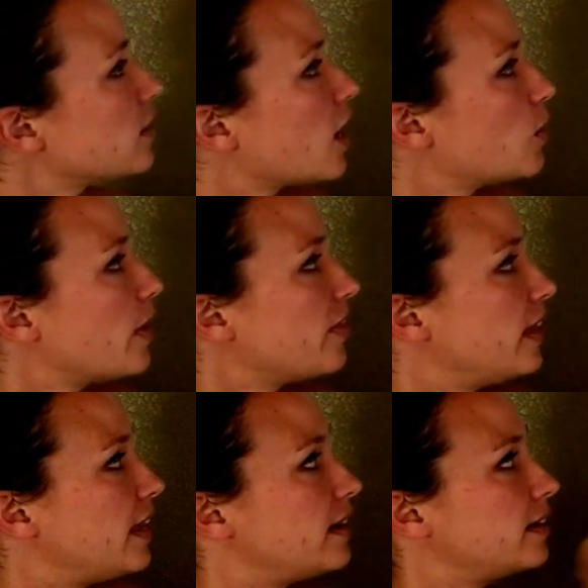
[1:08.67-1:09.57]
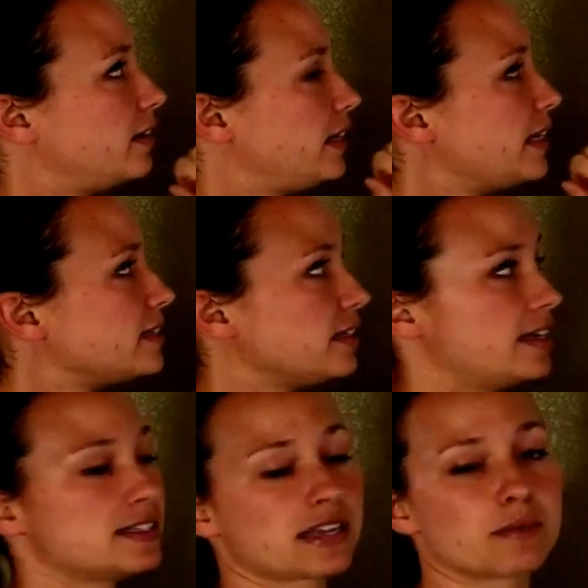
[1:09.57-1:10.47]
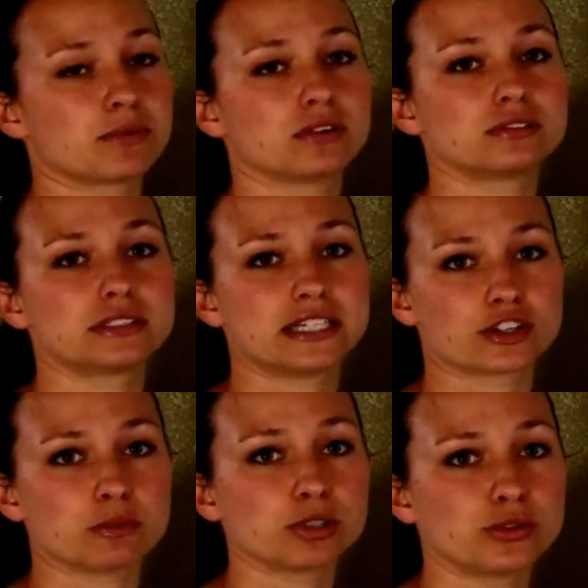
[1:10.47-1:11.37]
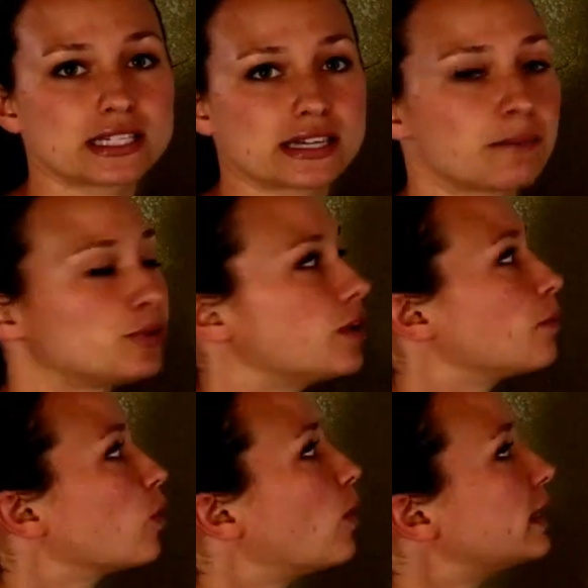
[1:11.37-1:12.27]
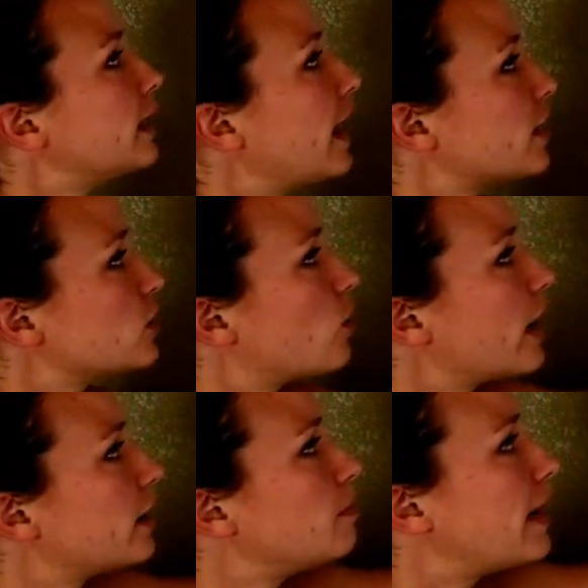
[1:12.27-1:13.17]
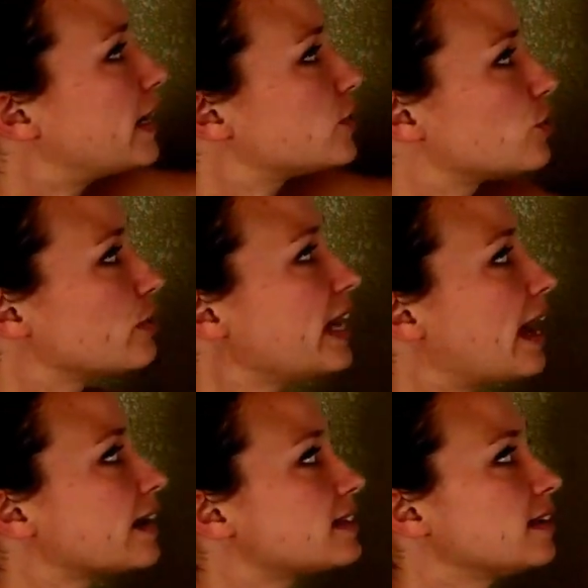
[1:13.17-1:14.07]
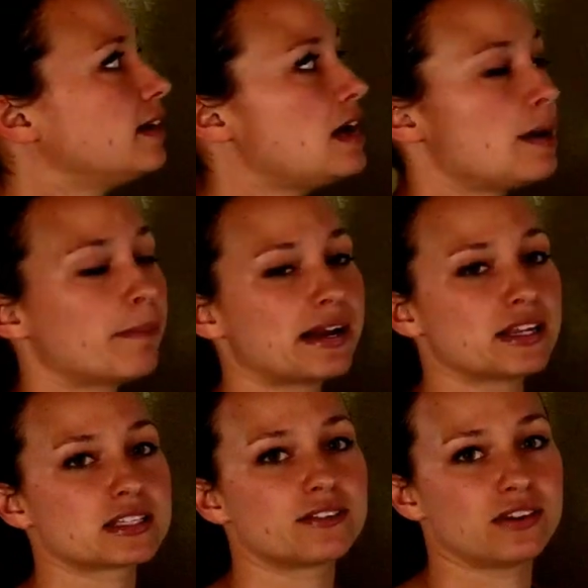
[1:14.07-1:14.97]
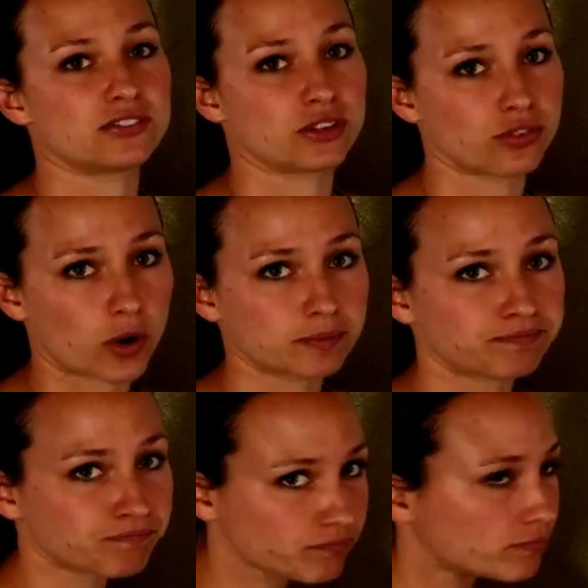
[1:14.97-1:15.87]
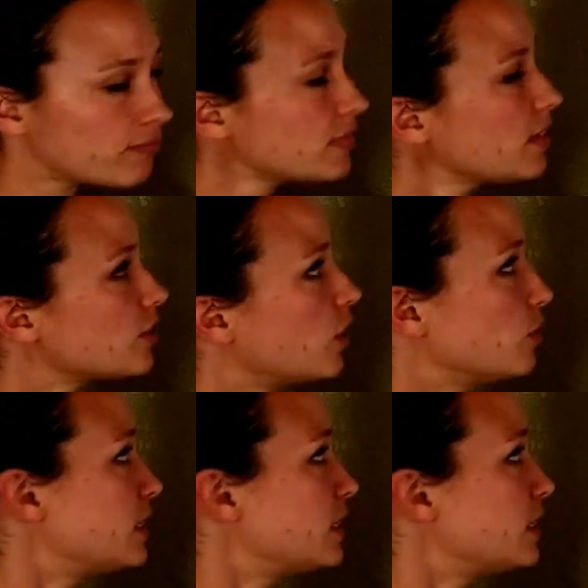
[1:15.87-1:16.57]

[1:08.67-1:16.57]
start with an easy example. Here, the blue example, number 1, x squared minus 3x minus 54. So